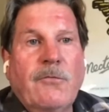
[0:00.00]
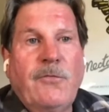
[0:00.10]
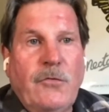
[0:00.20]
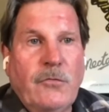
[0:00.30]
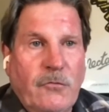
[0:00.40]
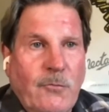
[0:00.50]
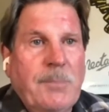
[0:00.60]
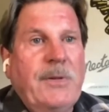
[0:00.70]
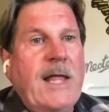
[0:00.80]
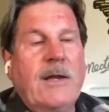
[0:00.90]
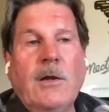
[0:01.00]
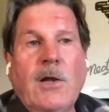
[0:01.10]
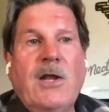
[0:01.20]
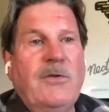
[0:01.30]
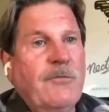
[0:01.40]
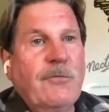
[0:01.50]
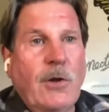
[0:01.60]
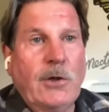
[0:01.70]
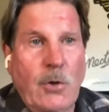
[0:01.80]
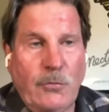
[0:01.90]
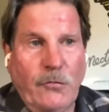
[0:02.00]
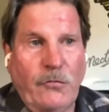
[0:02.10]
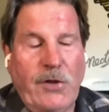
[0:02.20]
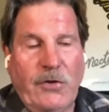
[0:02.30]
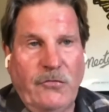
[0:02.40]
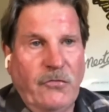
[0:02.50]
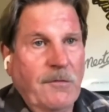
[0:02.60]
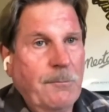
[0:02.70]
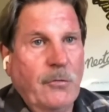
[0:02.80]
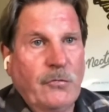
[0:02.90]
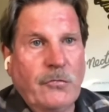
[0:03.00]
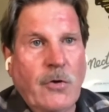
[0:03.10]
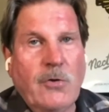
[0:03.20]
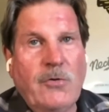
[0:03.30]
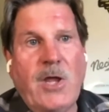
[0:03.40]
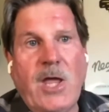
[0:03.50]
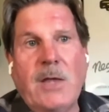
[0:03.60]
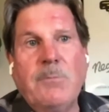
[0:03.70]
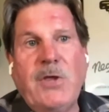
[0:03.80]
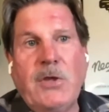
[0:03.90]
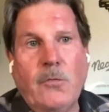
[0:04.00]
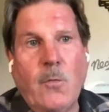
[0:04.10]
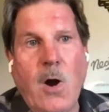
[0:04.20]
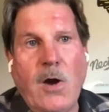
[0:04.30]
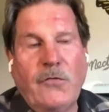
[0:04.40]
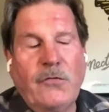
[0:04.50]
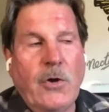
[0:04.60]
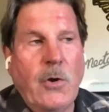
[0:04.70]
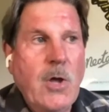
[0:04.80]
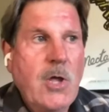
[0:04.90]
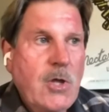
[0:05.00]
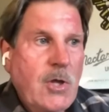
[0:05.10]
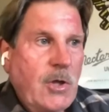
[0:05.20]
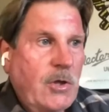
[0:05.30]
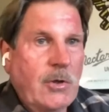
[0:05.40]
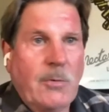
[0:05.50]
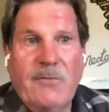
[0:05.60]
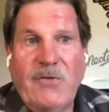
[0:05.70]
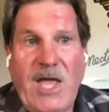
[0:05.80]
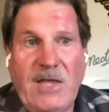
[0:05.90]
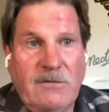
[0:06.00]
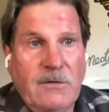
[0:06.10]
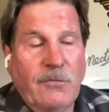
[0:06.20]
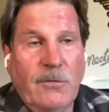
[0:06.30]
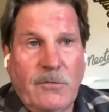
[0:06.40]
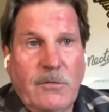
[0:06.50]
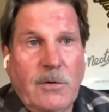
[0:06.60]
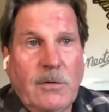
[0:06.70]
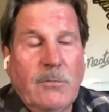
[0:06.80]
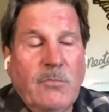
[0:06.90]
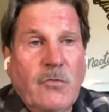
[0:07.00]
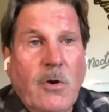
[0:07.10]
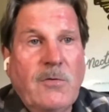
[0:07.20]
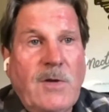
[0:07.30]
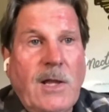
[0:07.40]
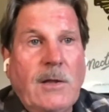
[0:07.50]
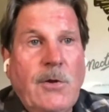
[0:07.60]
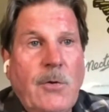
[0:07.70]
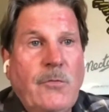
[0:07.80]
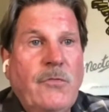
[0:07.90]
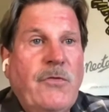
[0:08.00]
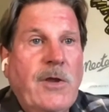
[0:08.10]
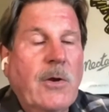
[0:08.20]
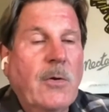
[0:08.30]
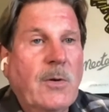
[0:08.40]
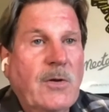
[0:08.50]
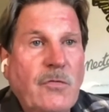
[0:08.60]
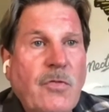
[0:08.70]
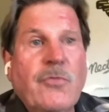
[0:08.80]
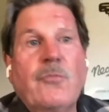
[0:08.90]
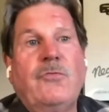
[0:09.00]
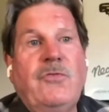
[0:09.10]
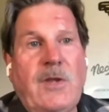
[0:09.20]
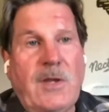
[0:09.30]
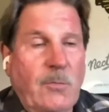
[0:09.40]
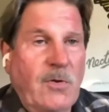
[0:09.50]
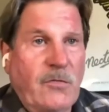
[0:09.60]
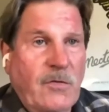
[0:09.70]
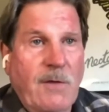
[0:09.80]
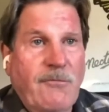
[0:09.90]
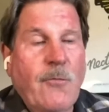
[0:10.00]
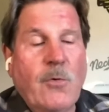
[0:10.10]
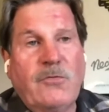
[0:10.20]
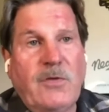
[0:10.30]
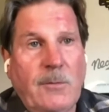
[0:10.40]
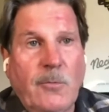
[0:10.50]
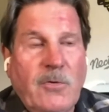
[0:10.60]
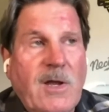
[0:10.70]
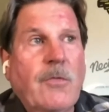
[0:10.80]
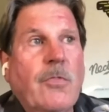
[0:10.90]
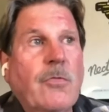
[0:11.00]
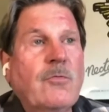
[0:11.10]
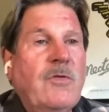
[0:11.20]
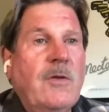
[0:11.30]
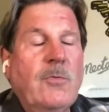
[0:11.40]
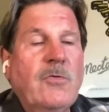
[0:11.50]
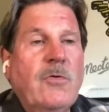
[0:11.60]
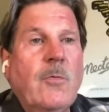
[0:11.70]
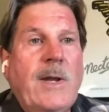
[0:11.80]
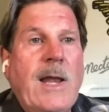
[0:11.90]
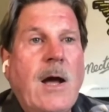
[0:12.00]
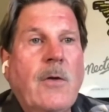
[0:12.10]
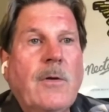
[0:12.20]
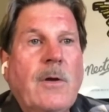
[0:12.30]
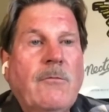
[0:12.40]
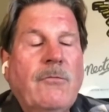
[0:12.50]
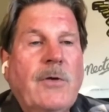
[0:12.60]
feature is we planted a lot of different clonal selections of both Chardonnay and Pinot Noir. So, we have 8 different Chardonnay clones there, and 13. We used to have 14. We're down to 13. We took one out of